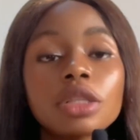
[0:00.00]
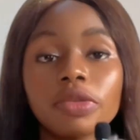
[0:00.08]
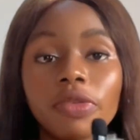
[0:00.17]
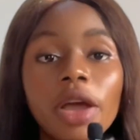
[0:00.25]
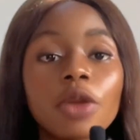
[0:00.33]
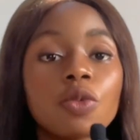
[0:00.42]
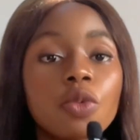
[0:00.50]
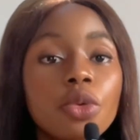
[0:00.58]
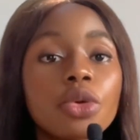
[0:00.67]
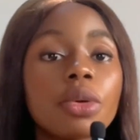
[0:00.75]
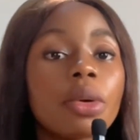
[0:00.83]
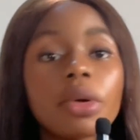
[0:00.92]
to find
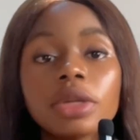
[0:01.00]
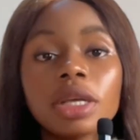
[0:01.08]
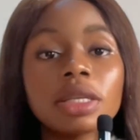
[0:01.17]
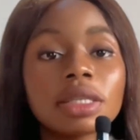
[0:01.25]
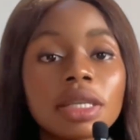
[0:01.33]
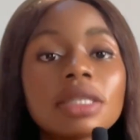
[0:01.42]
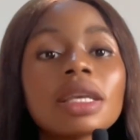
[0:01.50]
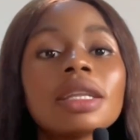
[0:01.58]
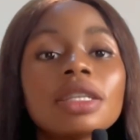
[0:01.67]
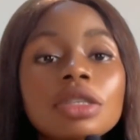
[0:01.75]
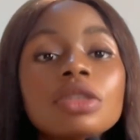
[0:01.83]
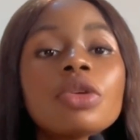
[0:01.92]
who your audience is,
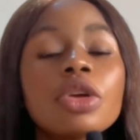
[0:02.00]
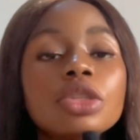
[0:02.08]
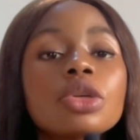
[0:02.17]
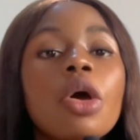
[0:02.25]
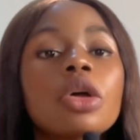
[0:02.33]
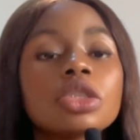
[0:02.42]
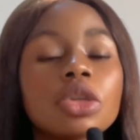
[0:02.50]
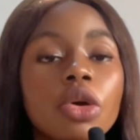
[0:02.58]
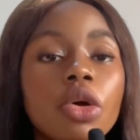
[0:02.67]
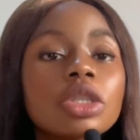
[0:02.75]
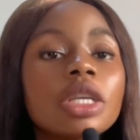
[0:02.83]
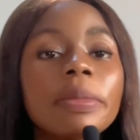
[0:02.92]
and it is going to hurt your
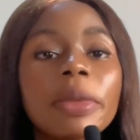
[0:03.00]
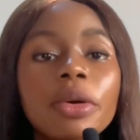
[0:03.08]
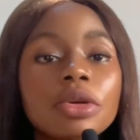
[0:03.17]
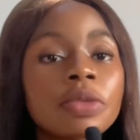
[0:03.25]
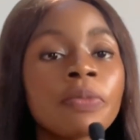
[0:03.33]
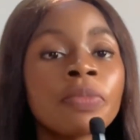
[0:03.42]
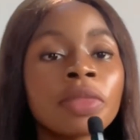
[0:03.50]
content because